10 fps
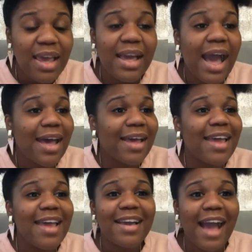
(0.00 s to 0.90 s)
God,
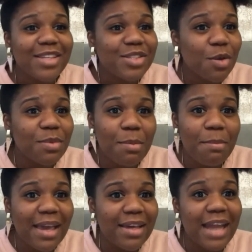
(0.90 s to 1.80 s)
God told me to
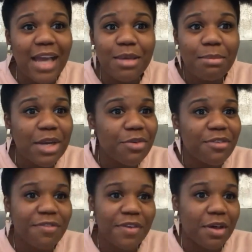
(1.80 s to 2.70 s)
make a documentary
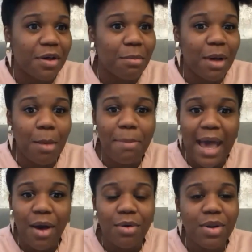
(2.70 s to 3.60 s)
film
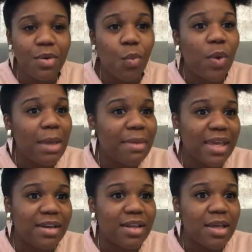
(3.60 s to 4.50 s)
about
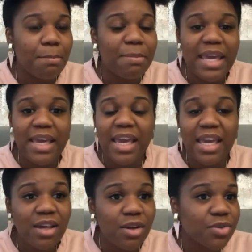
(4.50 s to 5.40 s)
women being
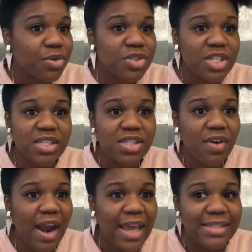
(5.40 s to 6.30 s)
healed through Jesus
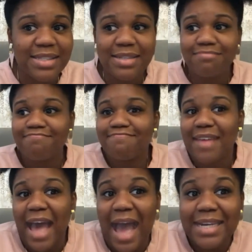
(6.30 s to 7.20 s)
Christ.
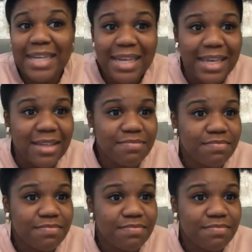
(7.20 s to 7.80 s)
I did it.